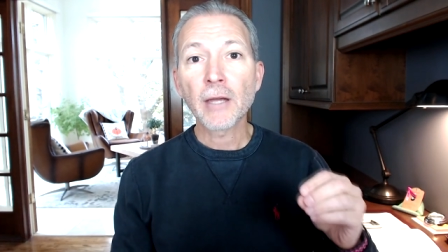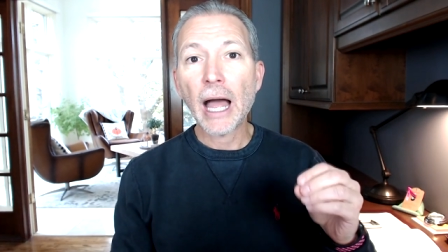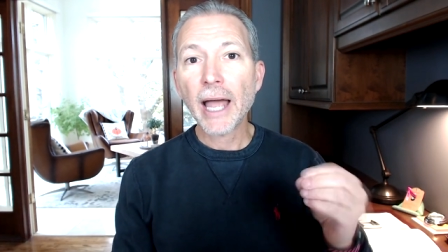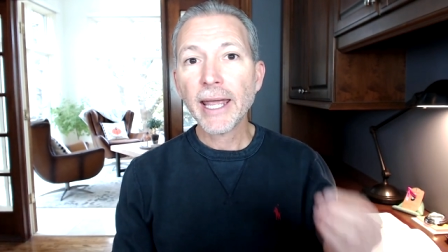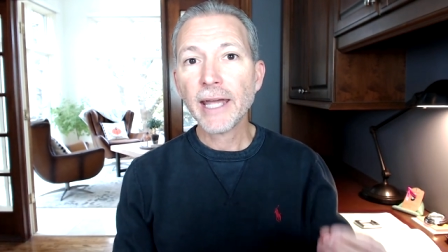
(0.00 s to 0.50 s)

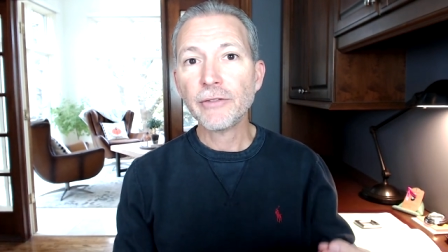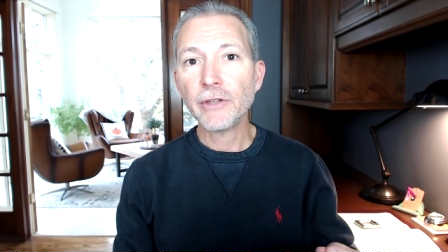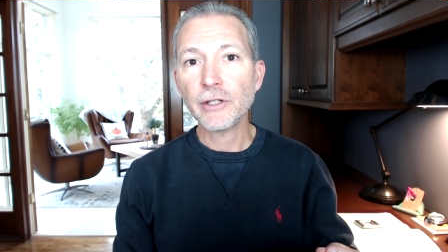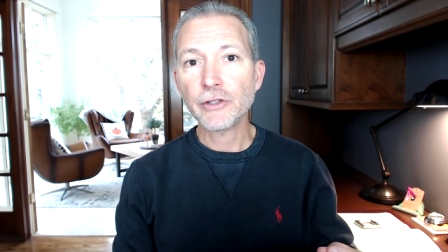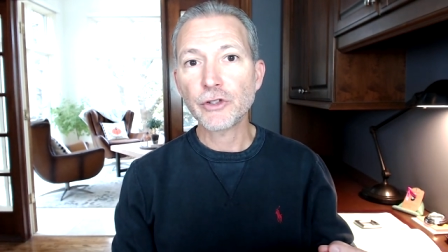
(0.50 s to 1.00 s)
I had
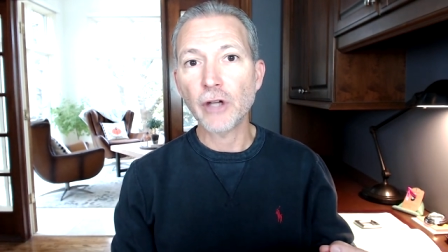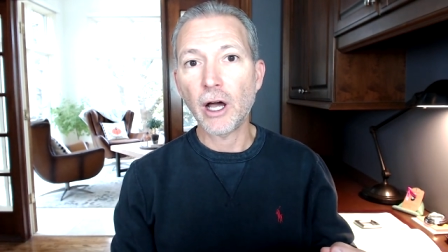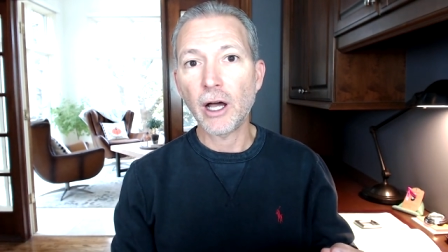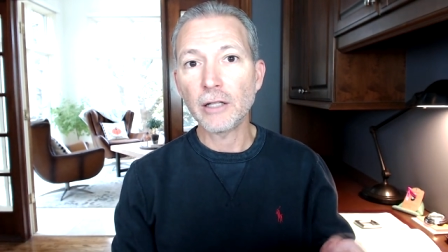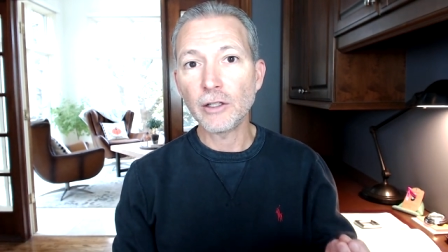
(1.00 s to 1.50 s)
this
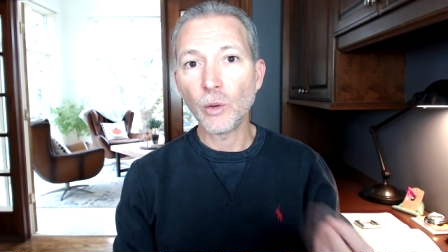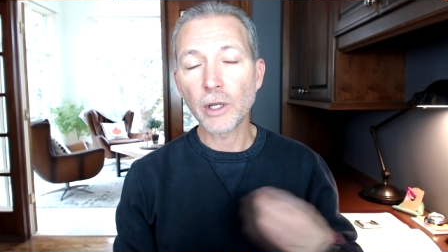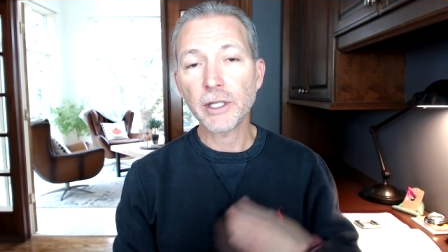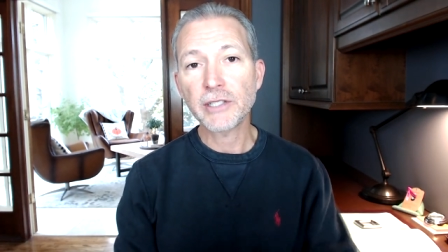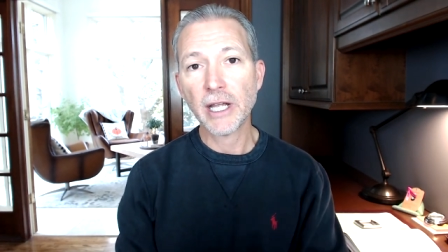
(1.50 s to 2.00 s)
uh, little
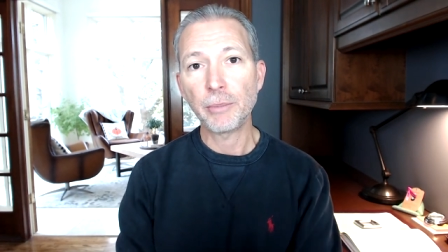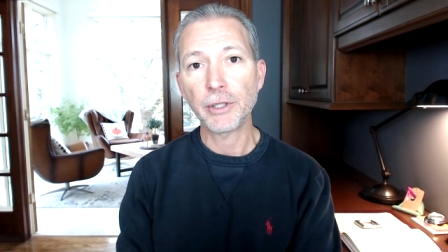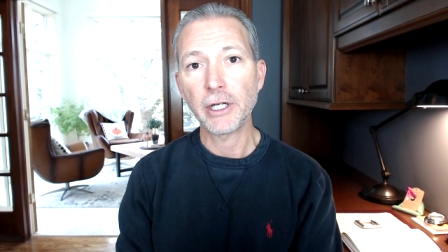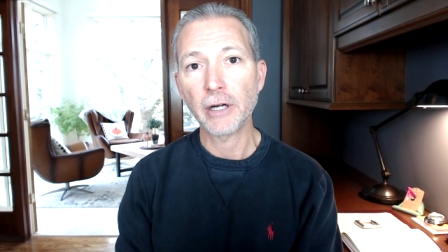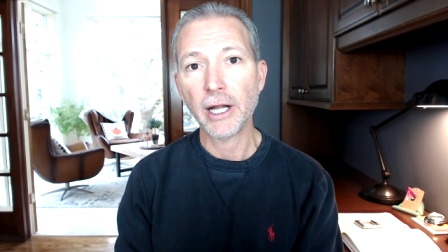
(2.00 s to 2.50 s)
work example here.